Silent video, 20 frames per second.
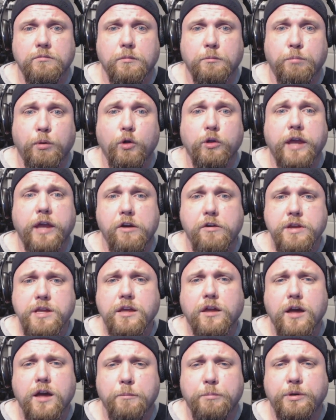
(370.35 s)

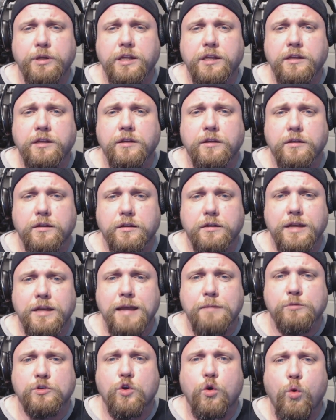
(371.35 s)
Bulgarian company
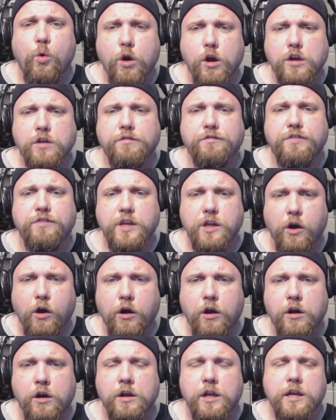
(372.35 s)
named Quark
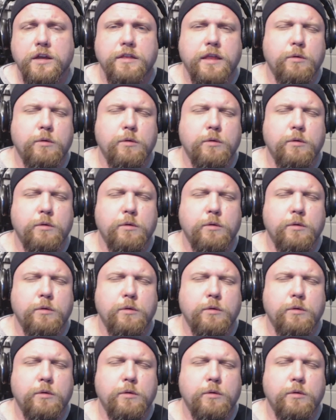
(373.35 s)
VR.